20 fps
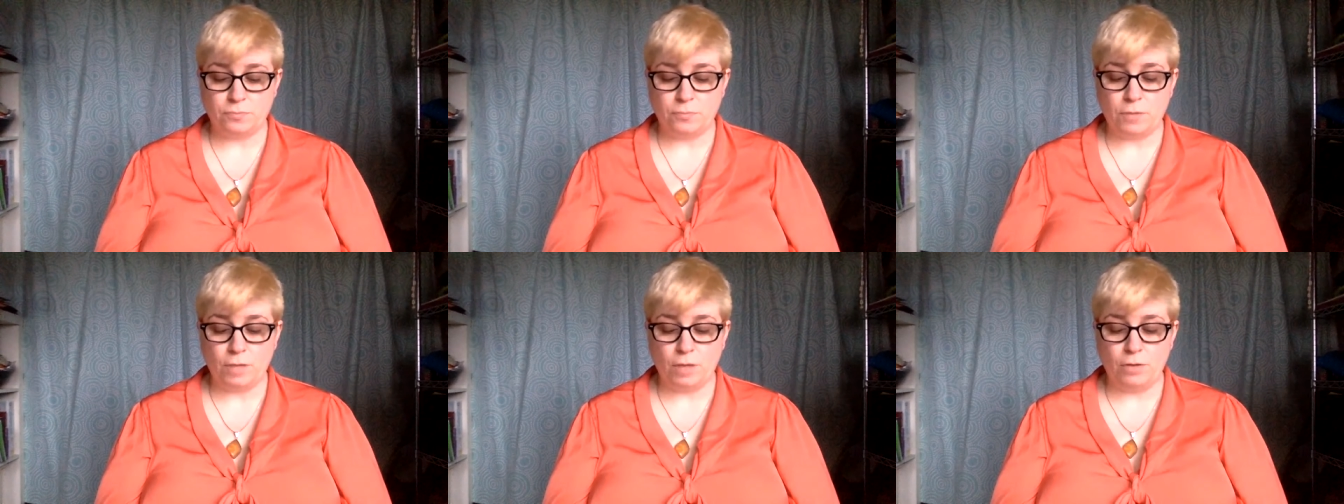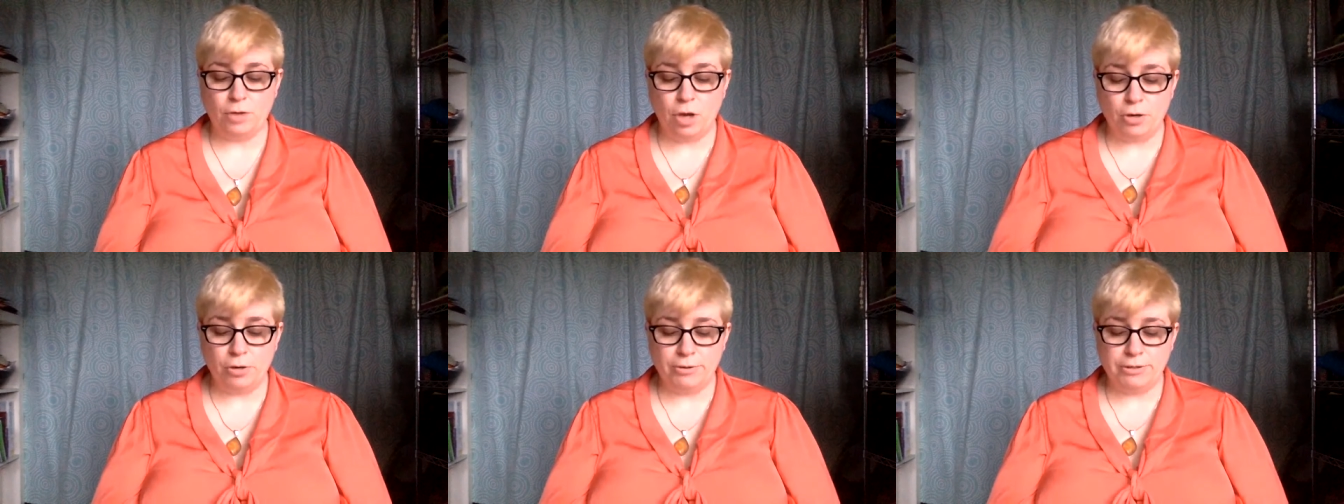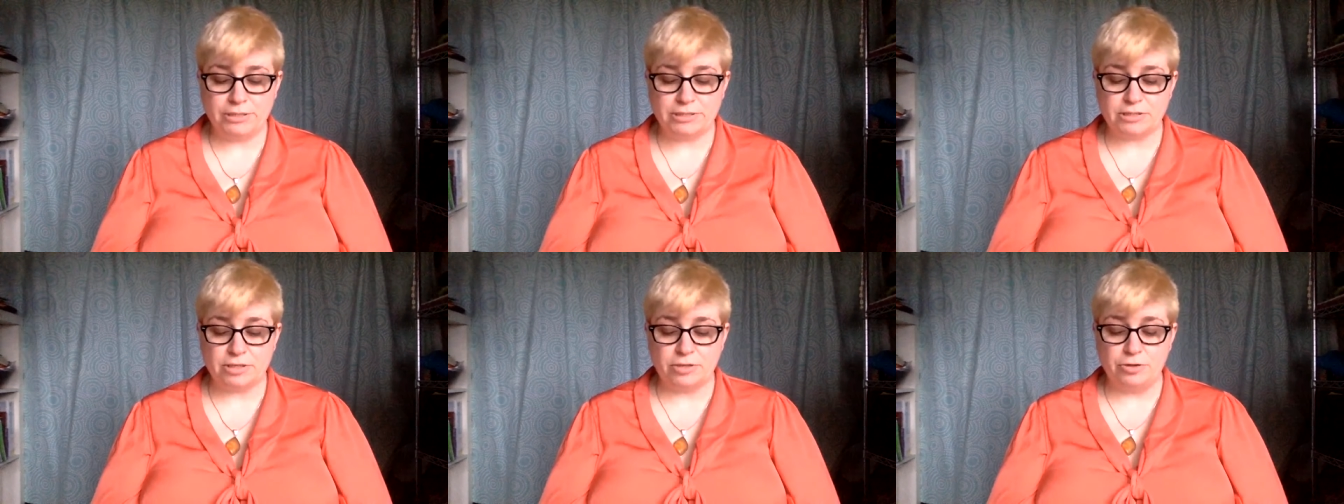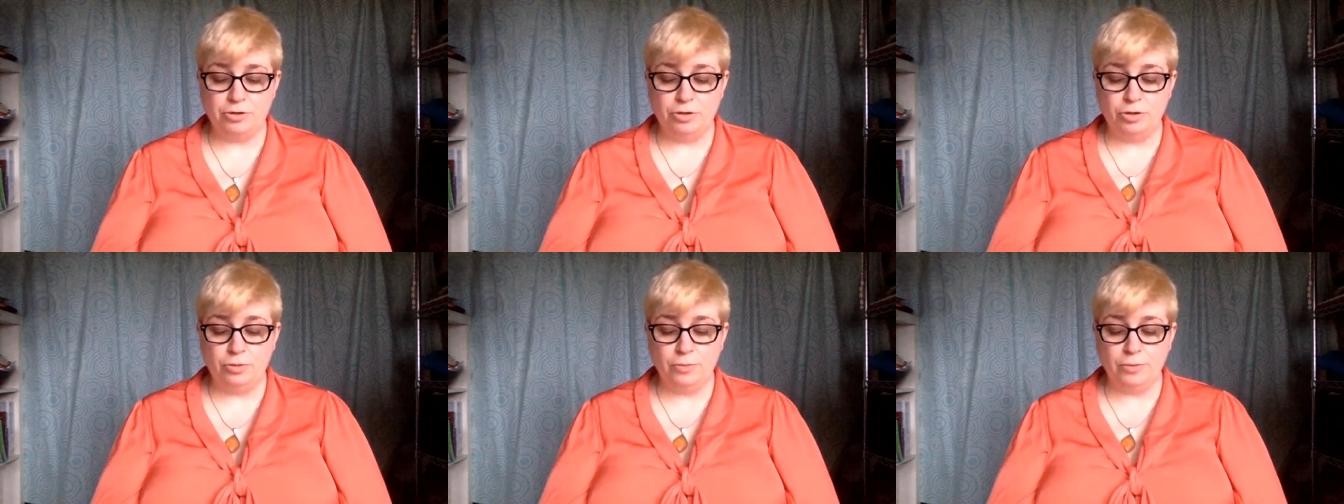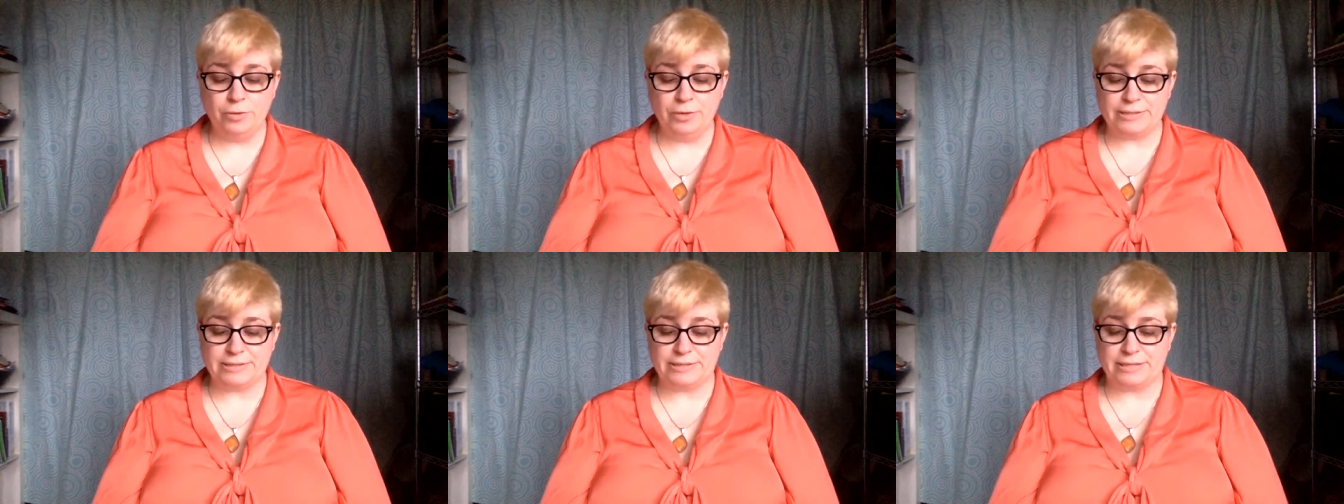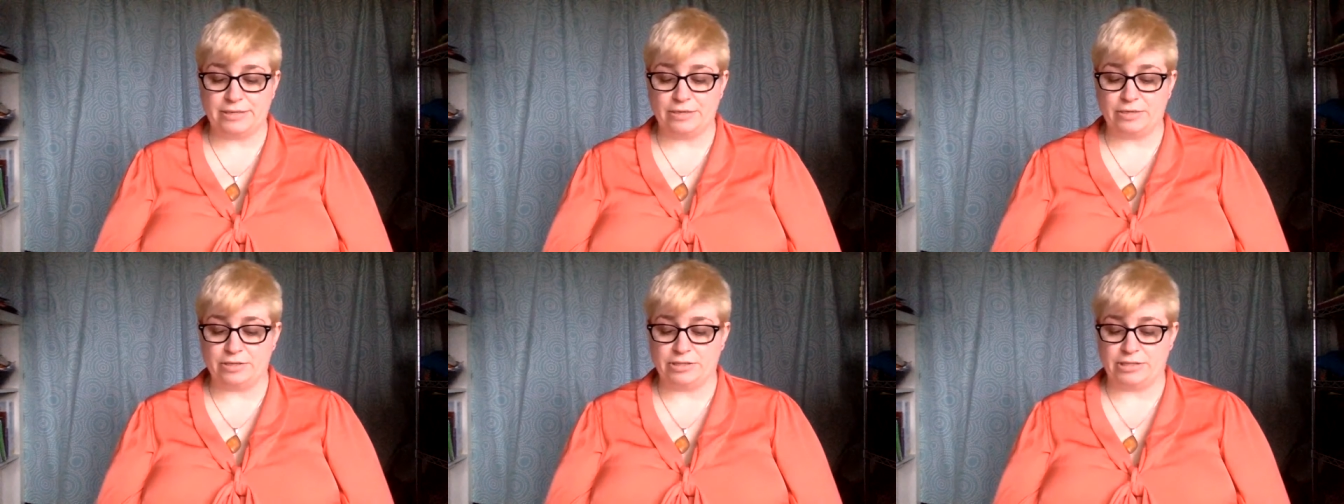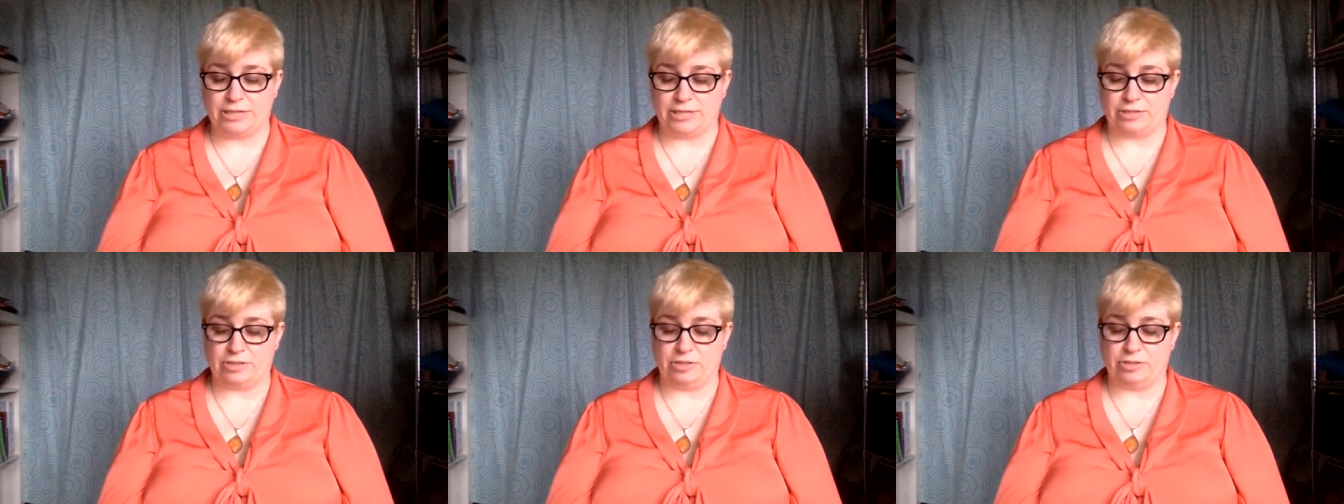Notice numerous
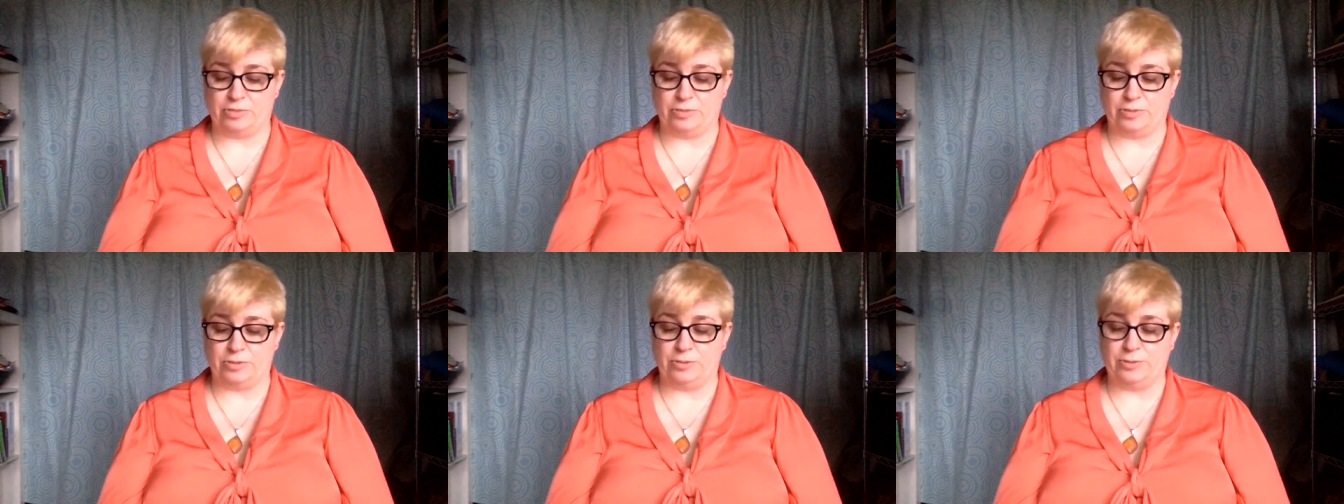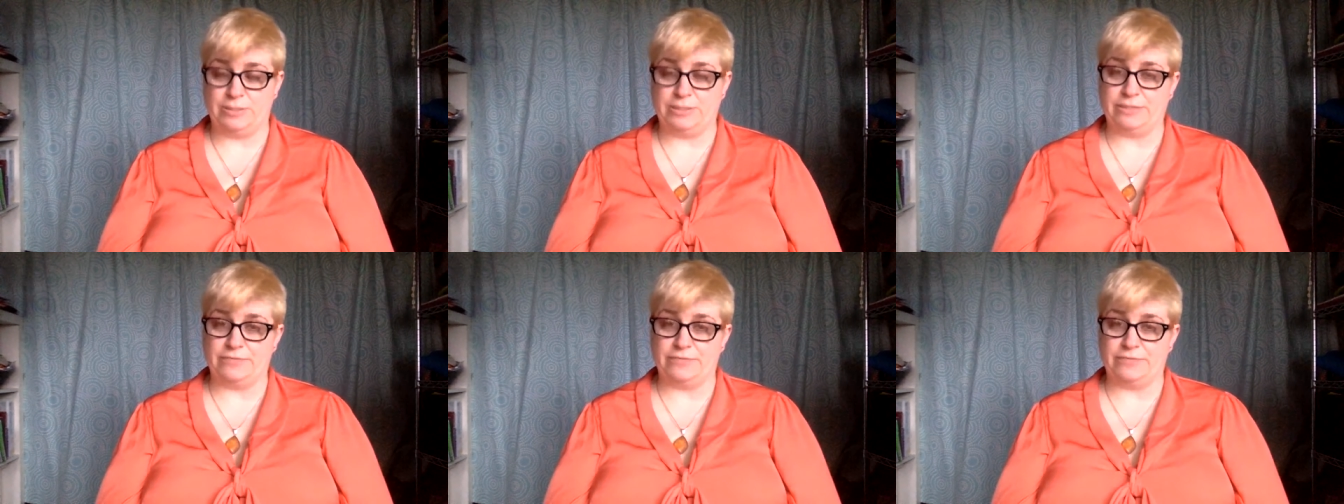intersections between